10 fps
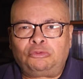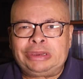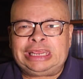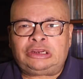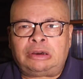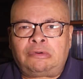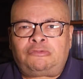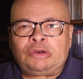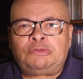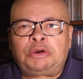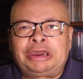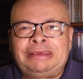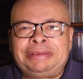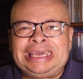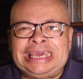We didn't know if we were going
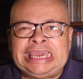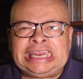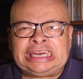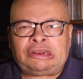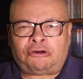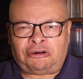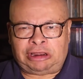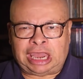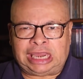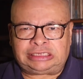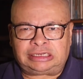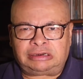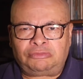to be eaten or not.